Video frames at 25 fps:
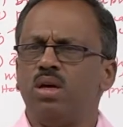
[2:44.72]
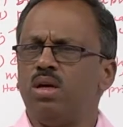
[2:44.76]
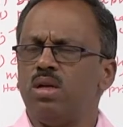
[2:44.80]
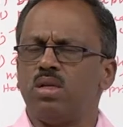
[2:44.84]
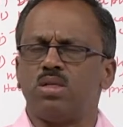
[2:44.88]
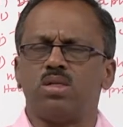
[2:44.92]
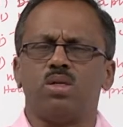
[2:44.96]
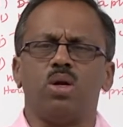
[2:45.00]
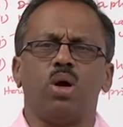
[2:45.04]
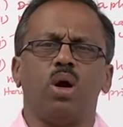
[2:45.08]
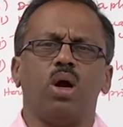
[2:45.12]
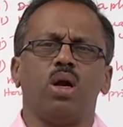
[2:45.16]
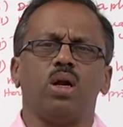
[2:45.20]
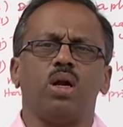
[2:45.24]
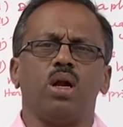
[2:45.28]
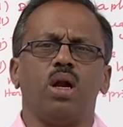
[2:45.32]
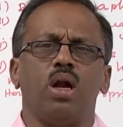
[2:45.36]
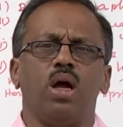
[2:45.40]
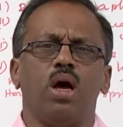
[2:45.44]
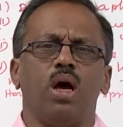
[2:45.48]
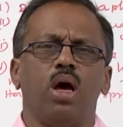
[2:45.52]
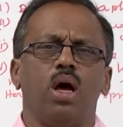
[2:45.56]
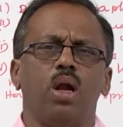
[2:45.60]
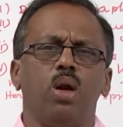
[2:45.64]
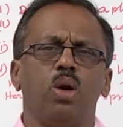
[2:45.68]
It's not
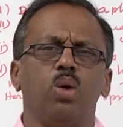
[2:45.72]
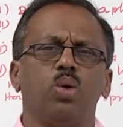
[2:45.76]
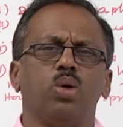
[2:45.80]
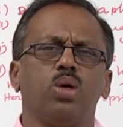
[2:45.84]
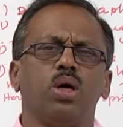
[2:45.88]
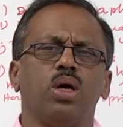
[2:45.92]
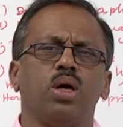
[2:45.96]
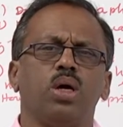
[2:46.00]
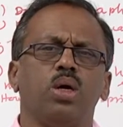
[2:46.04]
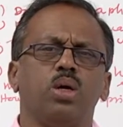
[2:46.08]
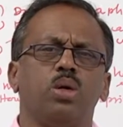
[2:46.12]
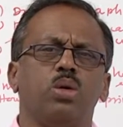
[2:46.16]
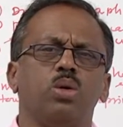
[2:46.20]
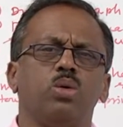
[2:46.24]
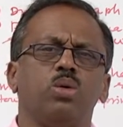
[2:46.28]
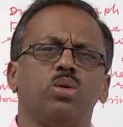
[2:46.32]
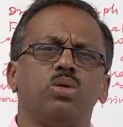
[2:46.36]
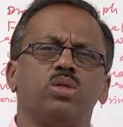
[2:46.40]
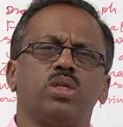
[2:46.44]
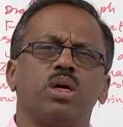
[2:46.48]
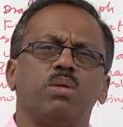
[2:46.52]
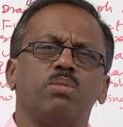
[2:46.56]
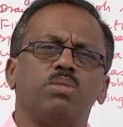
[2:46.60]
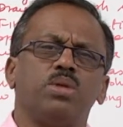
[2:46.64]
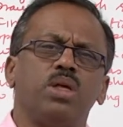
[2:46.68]
looking into
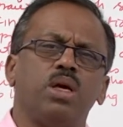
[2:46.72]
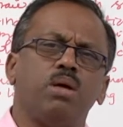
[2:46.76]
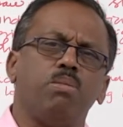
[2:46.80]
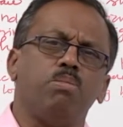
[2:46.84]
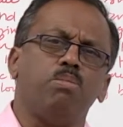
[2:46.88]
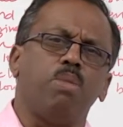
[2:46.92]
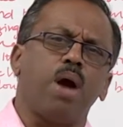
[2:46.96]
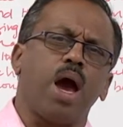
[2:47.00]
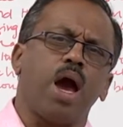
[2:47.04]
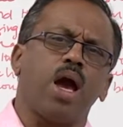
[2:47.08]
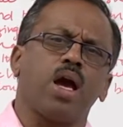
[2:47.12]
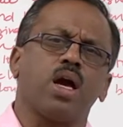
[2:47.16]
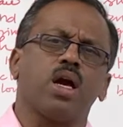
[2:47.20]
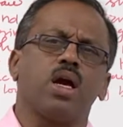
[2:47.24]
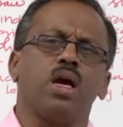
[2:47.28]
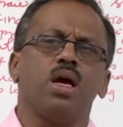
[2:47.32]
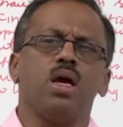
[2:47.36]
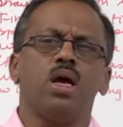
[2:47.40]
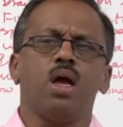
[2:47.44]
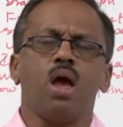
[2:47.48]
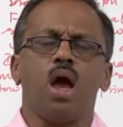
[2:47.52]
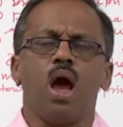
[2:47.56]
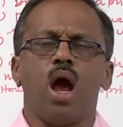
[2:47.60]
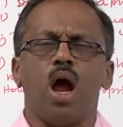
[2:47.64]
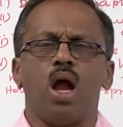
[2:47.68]
something back
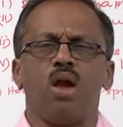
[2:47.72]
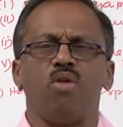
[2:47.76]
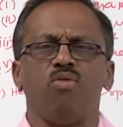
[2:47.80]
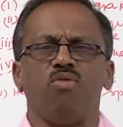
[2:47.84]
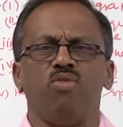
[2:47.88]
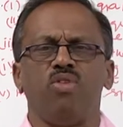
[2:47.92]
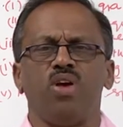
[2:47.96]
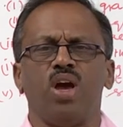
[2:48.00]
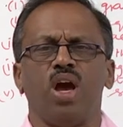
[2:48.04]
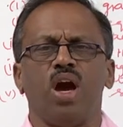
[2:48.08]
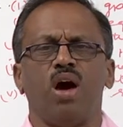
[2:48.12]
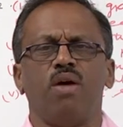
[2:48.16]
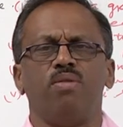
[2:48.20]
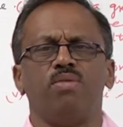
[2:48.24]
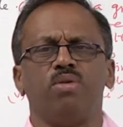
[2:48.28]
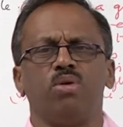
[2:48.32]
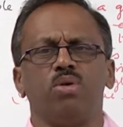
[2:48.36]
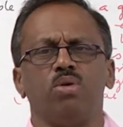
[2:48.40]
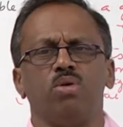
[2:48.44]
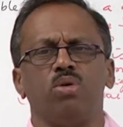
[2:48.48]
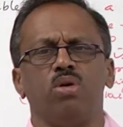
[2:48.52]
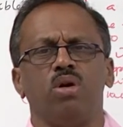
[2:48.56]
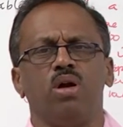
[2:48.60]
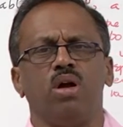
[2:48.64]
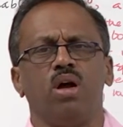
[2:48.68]
and we have
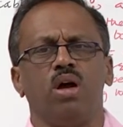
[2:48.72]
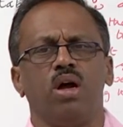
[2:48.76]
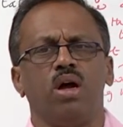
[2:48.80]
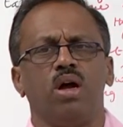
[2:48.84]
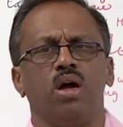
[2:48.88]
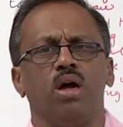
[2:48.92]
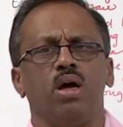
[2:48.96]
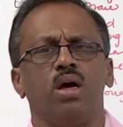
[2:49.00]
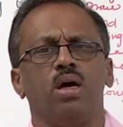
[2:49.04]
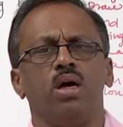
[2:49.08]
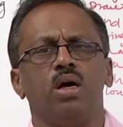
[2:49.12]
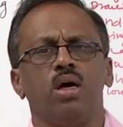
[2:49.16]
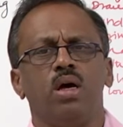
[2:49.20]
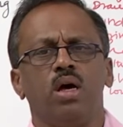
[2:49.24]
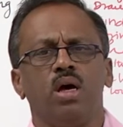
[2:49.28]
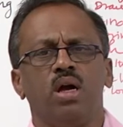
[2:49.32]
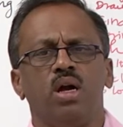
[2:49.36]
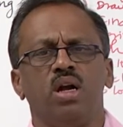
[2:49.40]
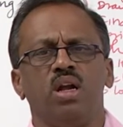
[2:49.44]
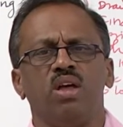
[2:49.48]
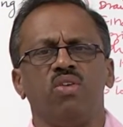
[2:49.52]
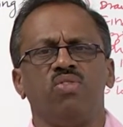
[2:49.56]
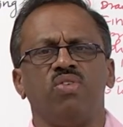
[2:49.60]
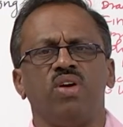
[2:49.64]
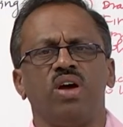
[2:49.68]
to
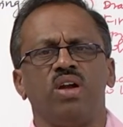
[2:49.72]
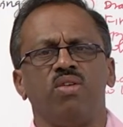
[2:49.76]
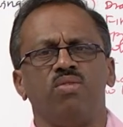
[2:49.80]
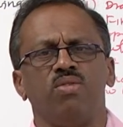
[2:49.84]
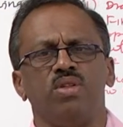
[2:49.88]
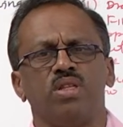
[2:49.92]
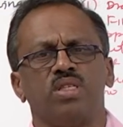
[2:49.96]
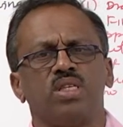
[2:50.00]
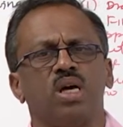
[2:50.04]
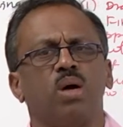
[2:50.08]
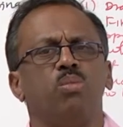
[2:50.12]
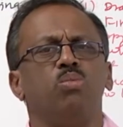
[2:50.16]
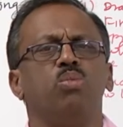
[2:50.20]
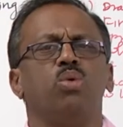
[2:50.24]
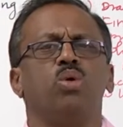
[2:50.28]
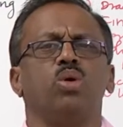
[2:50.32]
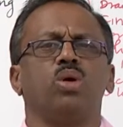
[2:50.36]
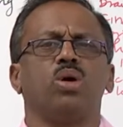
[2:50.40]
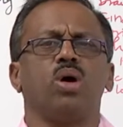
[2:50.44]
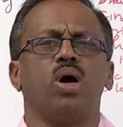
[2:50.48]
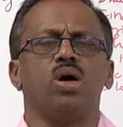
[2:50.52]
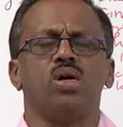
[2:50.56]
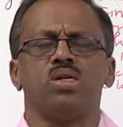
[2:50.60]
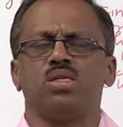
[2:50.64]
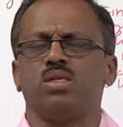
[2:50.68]
define with some more
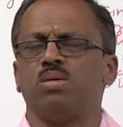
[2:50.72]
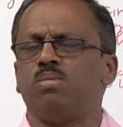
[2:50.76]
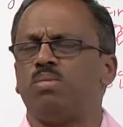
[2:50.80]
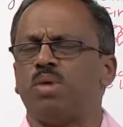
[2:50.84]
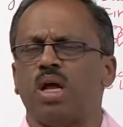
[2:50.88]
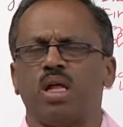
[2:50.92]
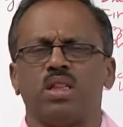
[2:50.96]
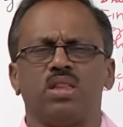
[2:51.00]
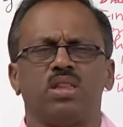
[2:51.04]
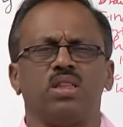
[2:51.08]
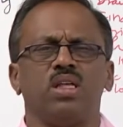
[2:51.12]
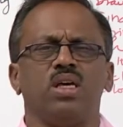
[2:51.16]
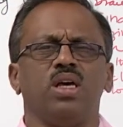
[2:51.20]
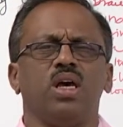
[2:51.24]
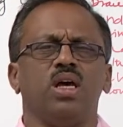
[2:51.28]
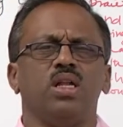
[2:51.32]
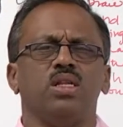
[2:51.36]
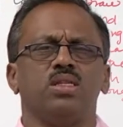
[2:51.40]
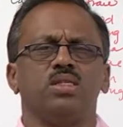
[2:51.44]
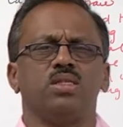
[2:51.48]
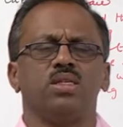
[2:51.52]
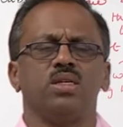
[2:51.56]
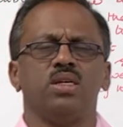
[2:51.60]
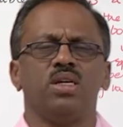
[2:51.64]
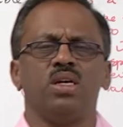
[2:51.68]
concept, nothing
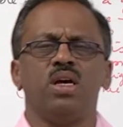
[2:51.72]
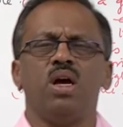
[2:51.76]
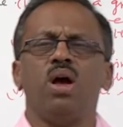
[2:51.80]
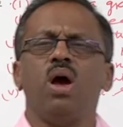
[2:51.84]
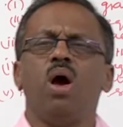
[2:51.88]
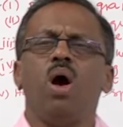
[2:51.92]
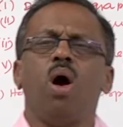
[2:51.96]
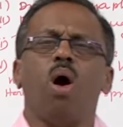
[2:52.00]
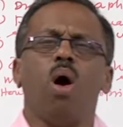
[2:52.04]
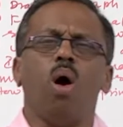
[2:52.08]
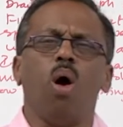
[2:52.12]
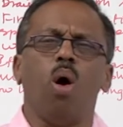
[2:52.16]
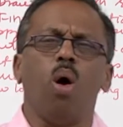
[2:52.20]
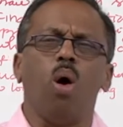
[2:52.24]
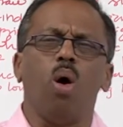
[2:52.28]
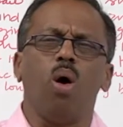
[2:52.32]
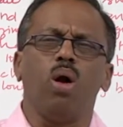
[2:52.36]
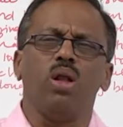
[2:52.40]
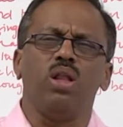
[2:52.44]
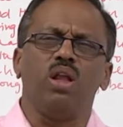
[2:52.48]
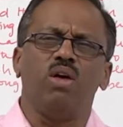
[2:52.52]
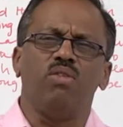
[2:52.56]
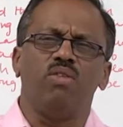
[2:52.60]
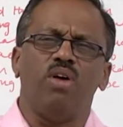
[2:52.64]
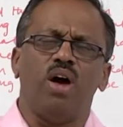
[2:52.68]
else.
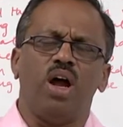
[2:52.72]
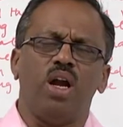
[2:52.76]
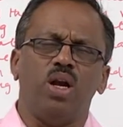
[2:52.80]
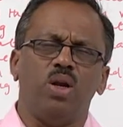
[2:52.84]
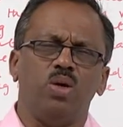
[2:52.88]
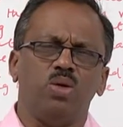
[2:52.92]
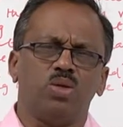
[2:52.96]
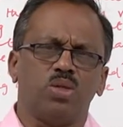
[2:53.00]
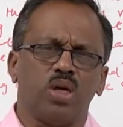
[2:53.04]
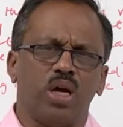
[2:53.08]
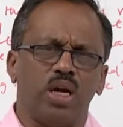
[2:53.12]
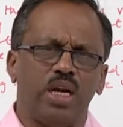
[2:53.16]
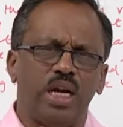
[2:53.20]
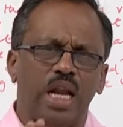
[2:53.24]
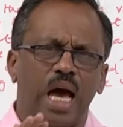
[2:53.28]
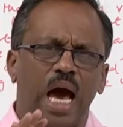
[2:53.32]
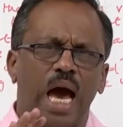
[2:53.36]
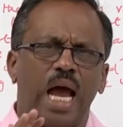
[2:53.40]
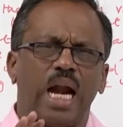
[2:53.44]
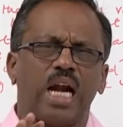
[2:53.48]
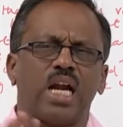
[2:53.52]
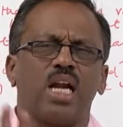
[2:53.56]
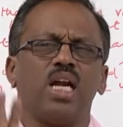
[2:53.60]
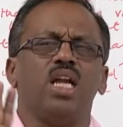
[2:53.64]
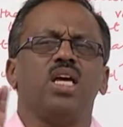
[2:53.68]
All the values are
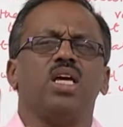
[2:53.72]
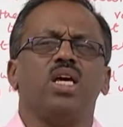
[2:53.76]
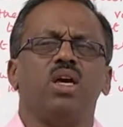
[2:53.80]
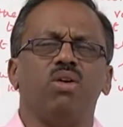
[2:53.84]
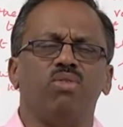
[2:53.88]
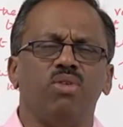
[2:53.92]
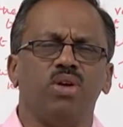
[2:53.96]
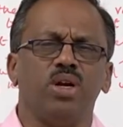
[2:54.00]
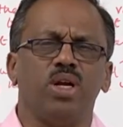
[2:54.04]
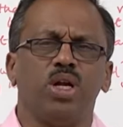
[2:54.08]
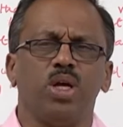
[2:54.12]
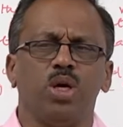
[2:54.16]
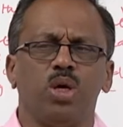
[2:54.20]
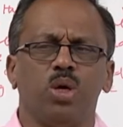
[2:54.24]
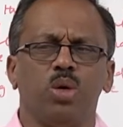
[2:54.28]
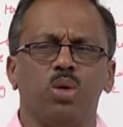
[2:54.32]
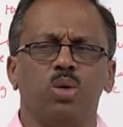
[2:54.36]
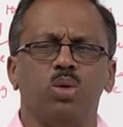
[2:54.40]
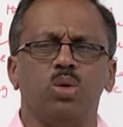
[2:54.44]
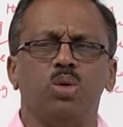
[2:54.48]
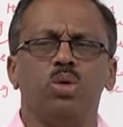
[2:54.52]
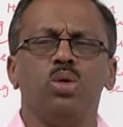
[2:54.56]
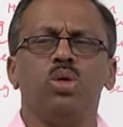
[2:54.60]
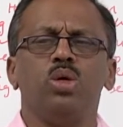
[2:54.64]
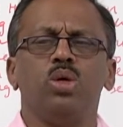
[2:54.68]
directly given to
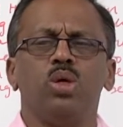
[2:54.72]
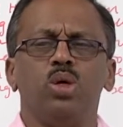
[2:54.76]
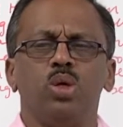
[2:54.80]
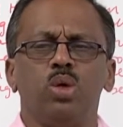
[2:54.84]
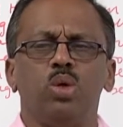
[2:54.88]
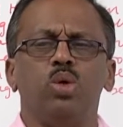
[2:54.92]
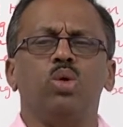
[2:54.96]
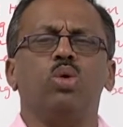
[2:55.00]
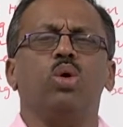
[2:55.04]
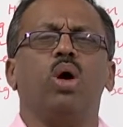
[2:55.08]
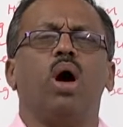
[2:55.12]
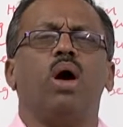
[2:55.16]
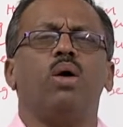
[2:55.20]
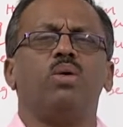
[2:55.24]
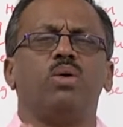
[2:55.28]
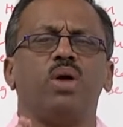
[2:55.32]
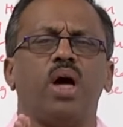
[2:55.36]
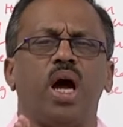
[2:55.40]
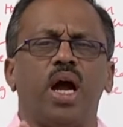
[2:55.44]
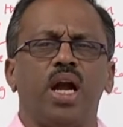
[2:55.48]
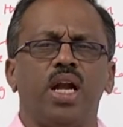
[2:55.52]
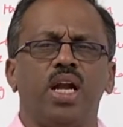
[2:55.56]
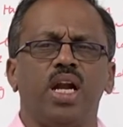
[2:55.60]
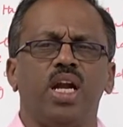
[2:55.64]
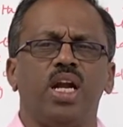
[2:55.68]
you. You have to
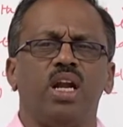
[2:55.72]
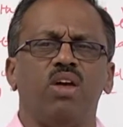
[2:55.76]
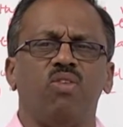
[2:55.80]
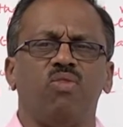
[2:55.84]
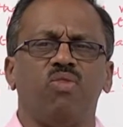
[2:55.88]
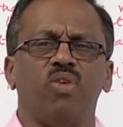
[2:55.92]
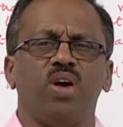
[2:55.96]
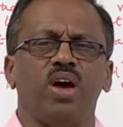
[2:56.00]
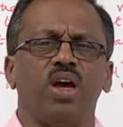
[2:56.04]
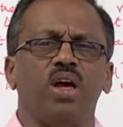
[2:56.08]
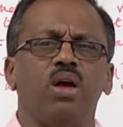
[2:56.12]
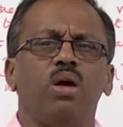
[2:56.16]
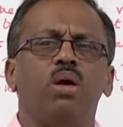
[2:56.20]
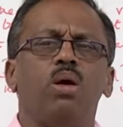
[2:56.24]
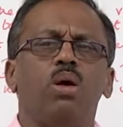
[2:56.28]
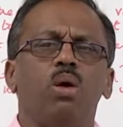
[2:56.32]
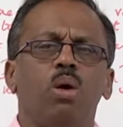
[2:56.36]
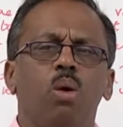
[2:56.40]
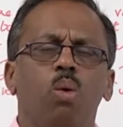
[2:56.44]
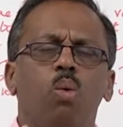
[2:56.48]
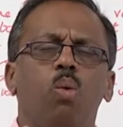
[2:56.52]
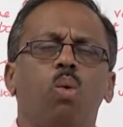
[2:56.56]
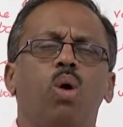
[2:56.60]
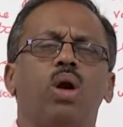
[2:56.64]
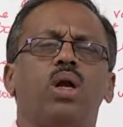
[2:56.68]
identify
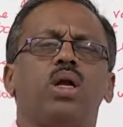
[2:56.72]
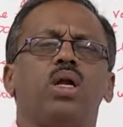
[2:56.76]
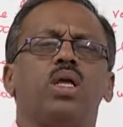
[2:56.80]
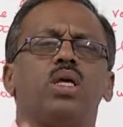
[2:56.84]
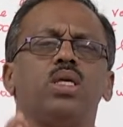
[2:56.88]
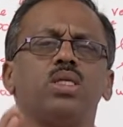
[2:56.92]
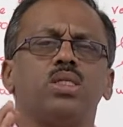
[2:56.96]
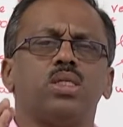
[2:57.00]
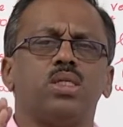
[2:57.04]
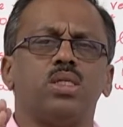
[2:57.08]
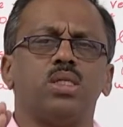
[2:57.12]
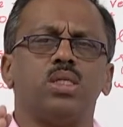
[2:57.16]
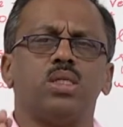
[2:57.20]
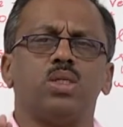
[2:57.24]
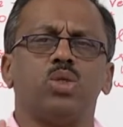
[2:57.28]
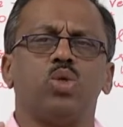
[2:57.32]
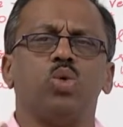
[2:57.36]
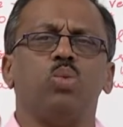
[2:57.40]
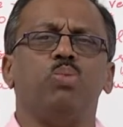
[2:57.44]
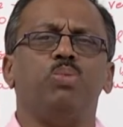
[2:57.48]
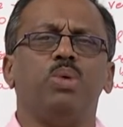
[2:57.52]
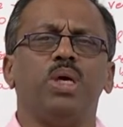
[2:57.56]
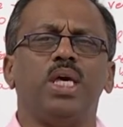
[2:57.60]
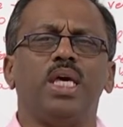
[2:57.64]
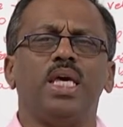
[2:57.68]
what is
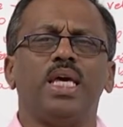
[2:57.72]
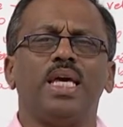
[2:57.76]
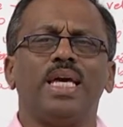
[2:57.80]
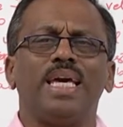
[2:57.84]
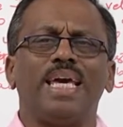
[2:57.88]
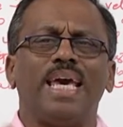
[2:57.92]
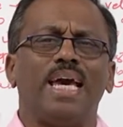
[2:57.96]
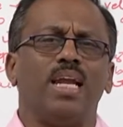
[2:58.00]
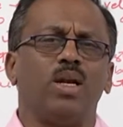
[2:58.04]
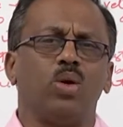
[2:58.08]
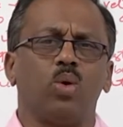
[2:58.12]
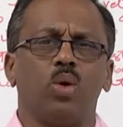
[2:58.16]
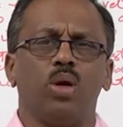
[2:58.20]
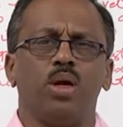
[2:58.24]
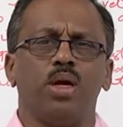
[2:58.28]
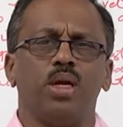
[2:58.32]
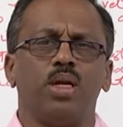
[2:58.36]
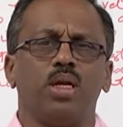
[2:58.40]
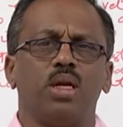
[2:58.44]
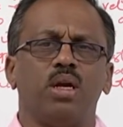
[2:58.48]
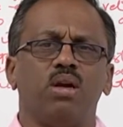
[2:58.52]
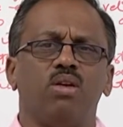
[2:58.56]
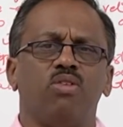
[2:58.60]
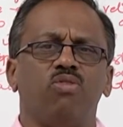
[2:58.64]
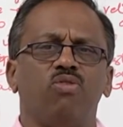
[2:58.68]
to be
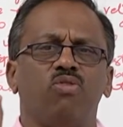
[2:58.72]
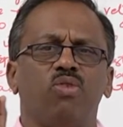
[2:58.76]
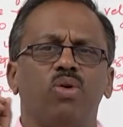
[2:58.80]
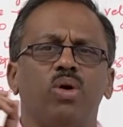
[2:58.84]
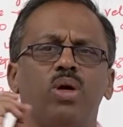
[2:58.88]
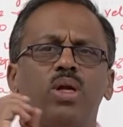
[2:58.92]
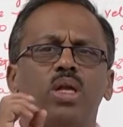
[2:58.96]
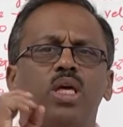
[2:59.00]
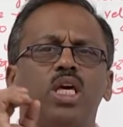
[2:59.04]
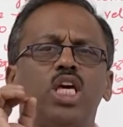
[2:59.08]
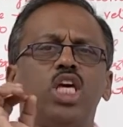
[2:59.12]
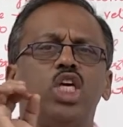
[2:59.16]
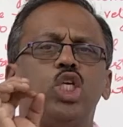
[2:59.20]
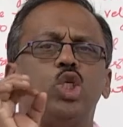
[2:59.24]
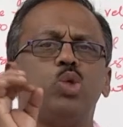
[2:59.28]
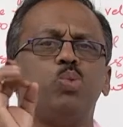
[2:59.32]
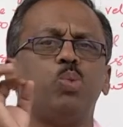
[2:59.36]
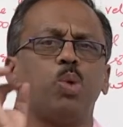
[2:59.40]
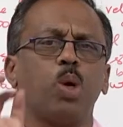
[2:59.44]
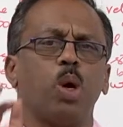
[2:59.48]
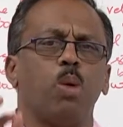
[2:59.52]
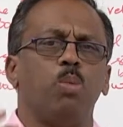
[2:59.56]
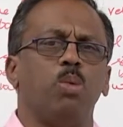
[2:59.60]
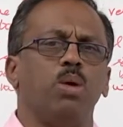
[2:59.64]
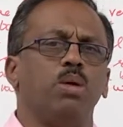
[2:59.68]
calculated for each
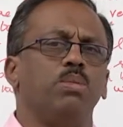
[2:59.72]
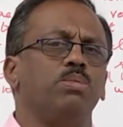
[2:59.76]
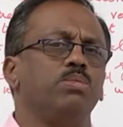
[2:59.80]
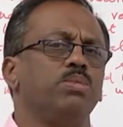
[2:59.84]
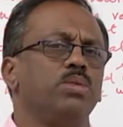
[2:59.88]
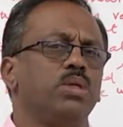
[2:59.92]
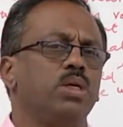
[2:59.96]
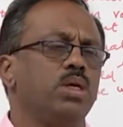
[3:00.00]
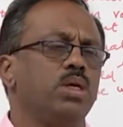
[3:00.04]
problem.